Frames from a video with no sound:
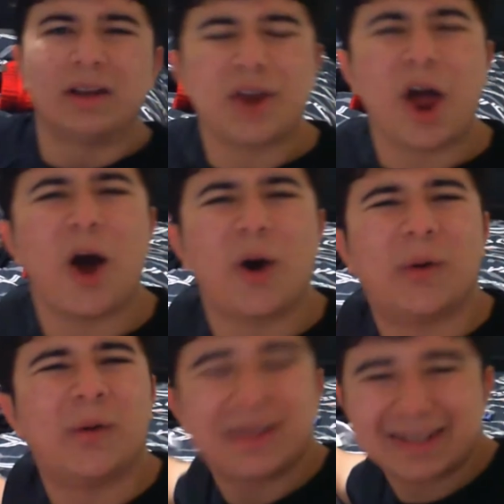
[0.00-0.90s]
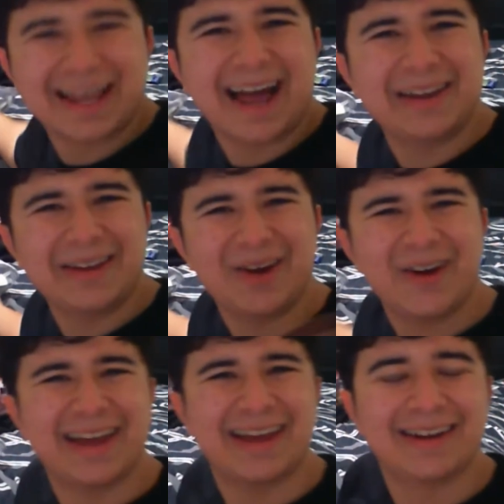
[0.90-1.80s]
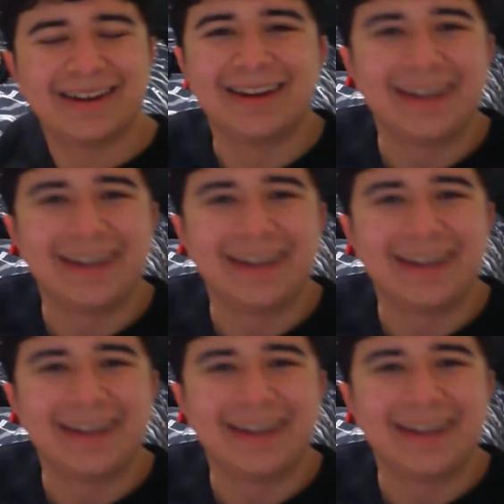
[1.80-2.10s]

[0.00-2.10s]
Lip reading: no, so how you do it?